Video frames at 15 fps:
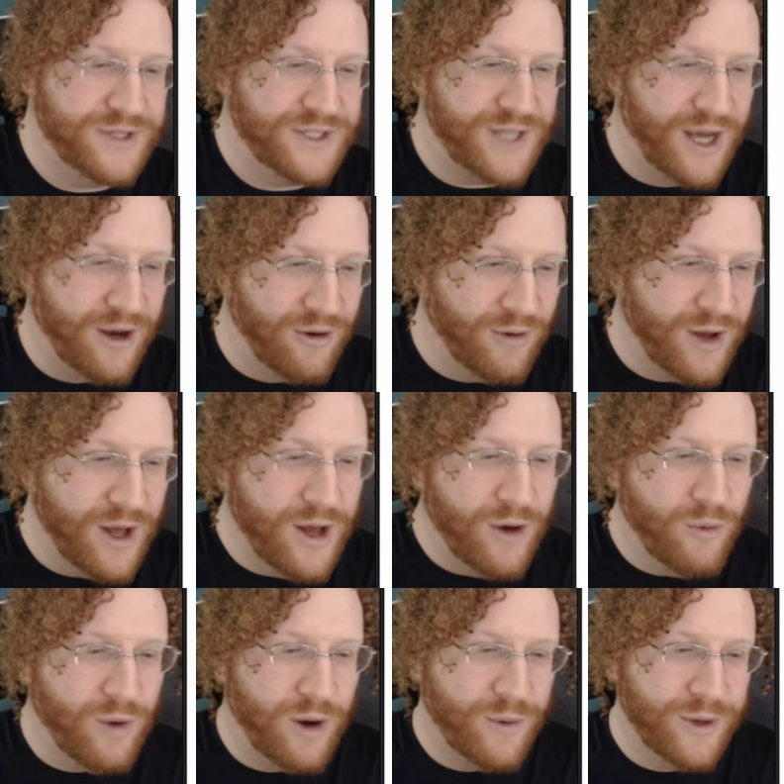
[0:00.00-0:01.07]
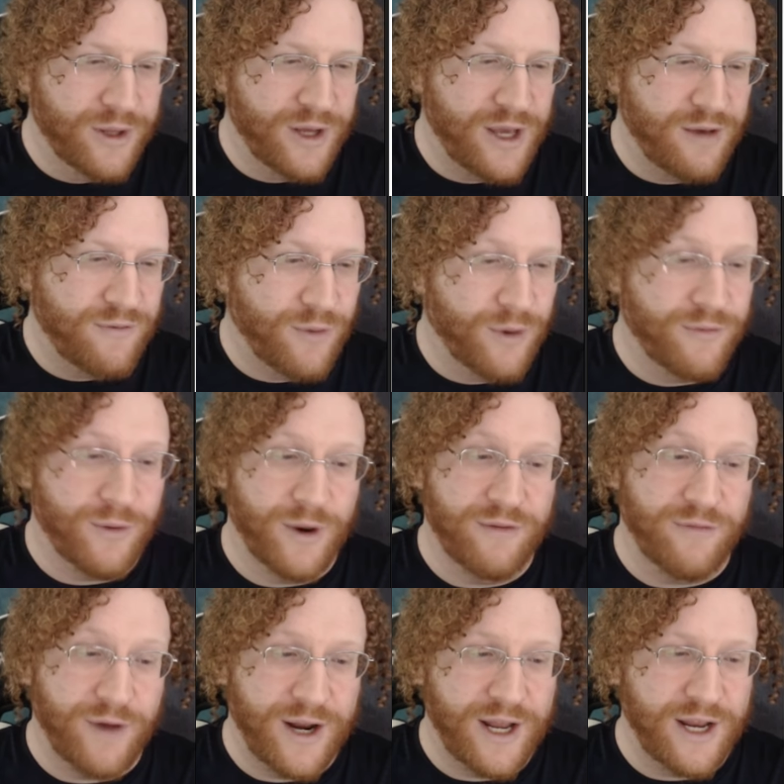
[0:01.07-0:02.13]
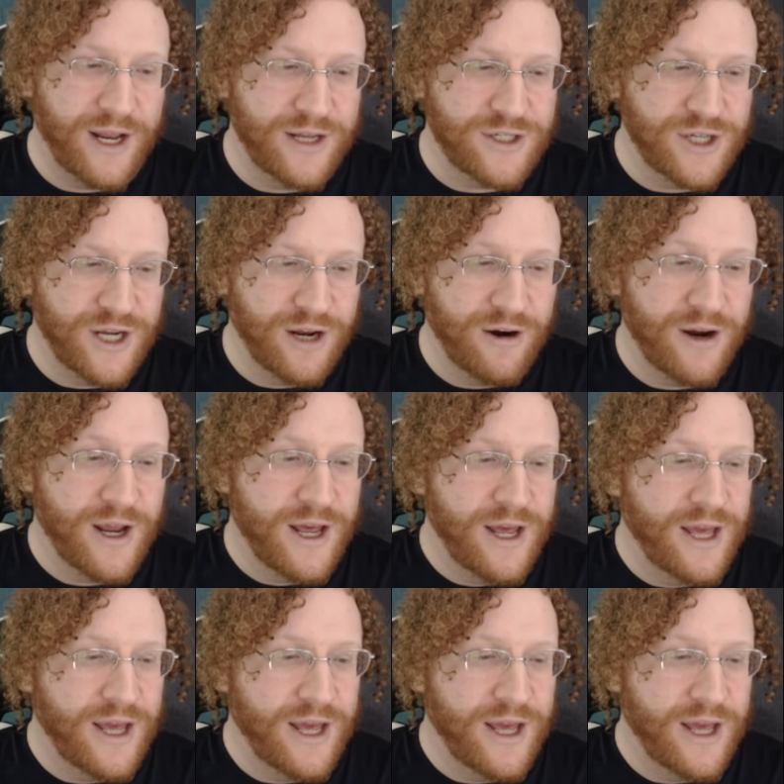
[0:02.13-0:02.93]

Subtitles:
So what we're looking for a front end engineer